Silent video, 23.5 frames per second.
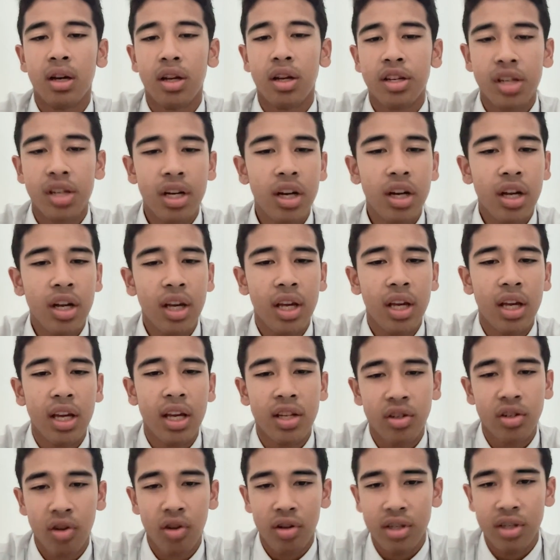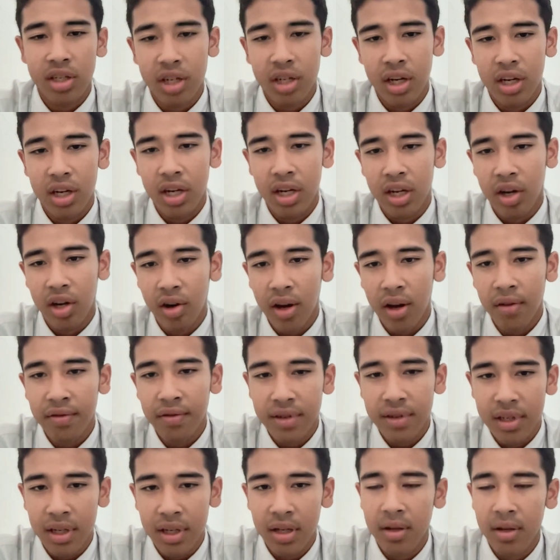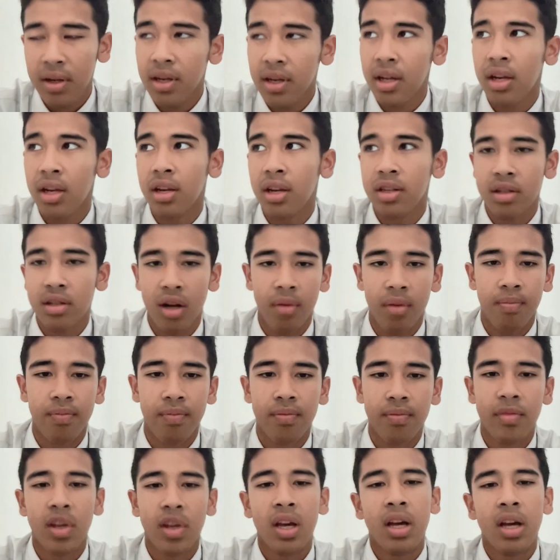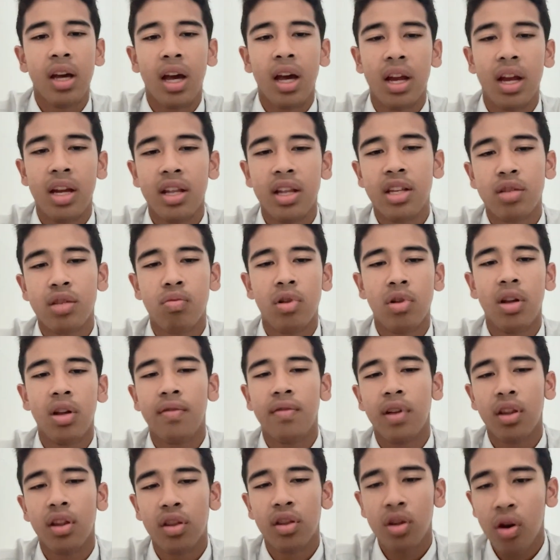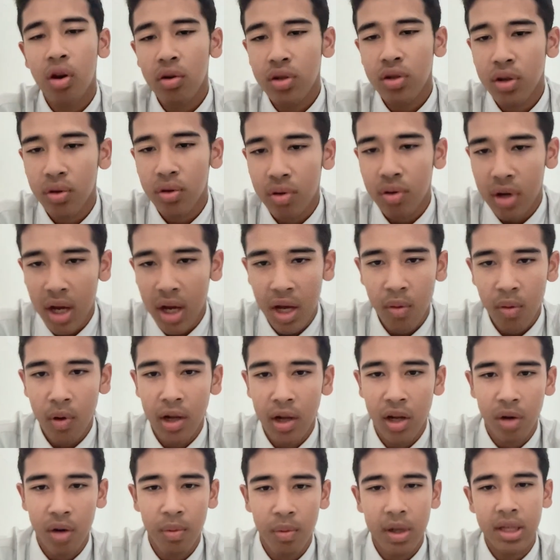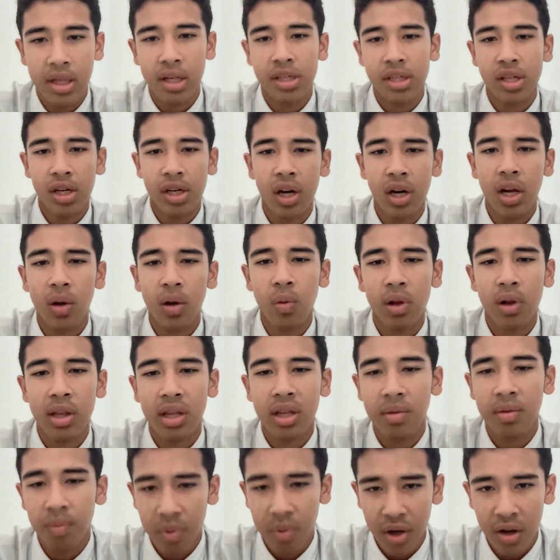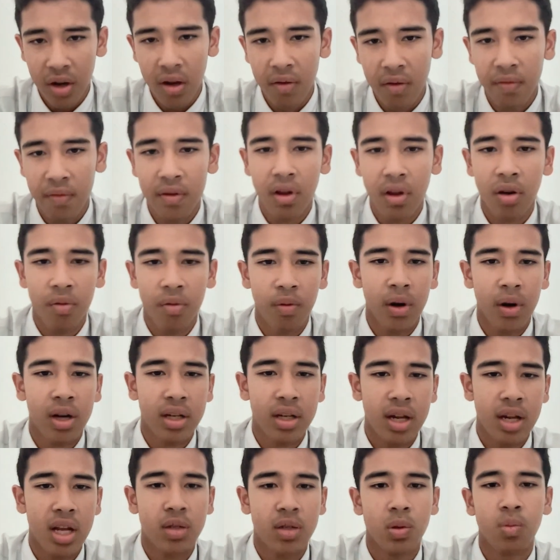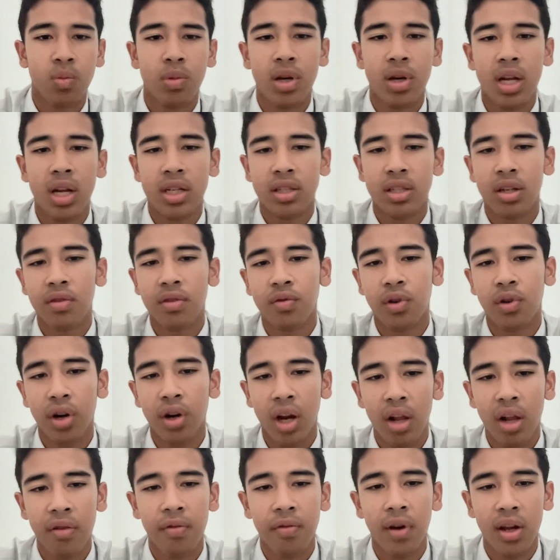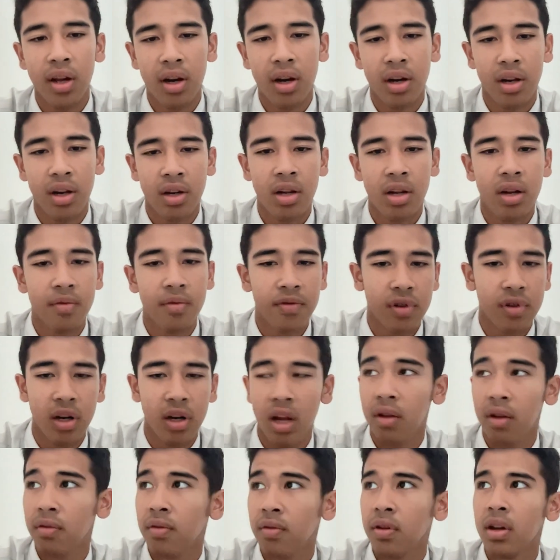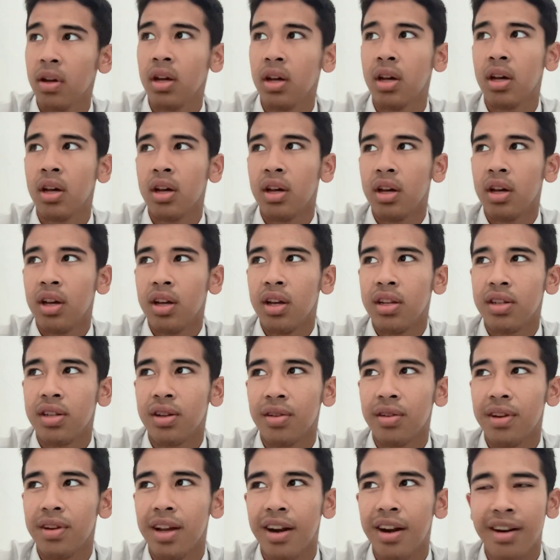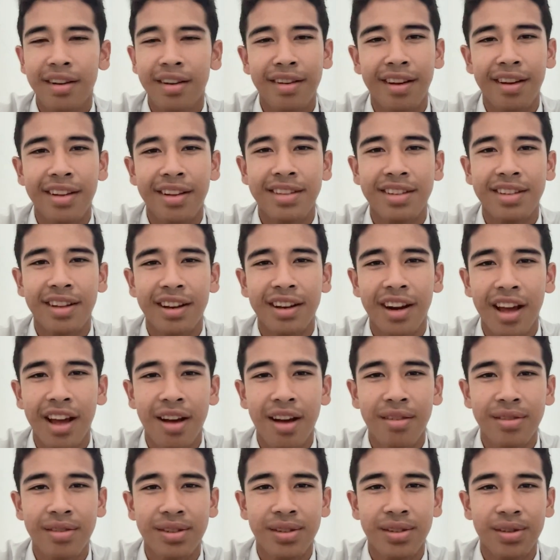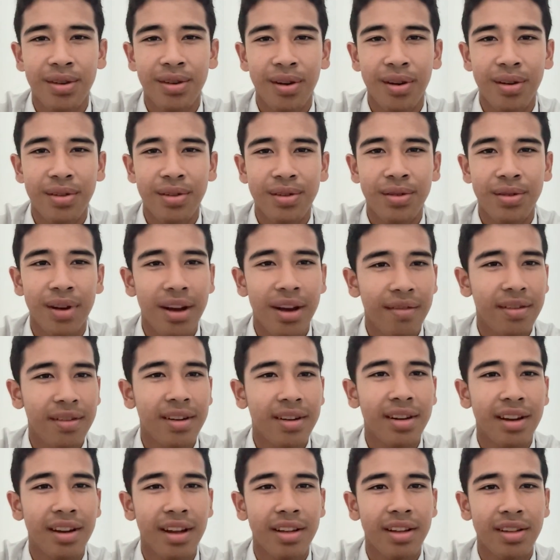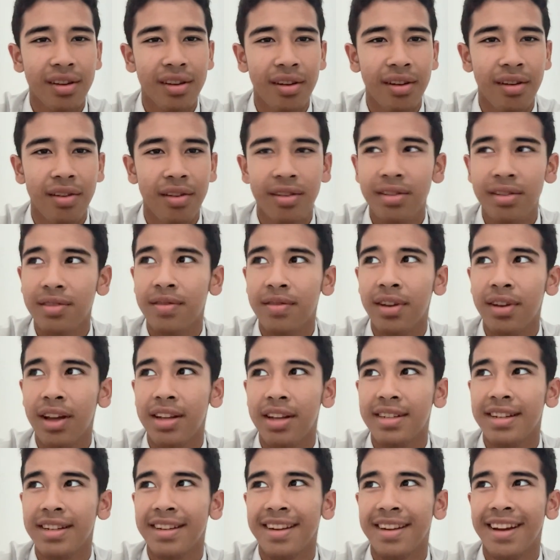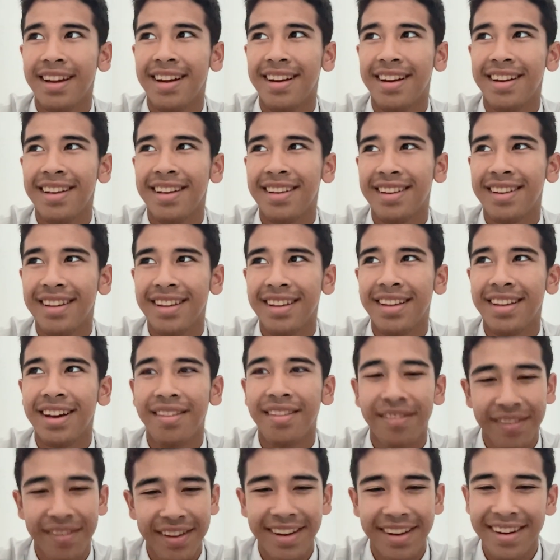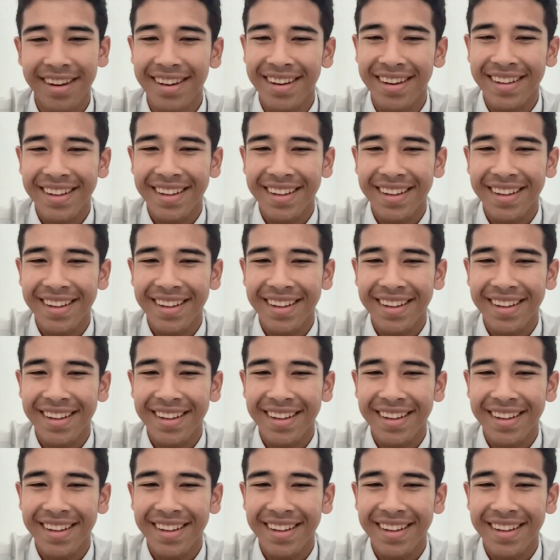Syirik is considered a grave sin in Islam, and it is believed that those who die while committing syirik will be deprived of paradise and be destined for hellfire in the afterlife. So they are not allowed to go to heaven at all, because they are in the kafir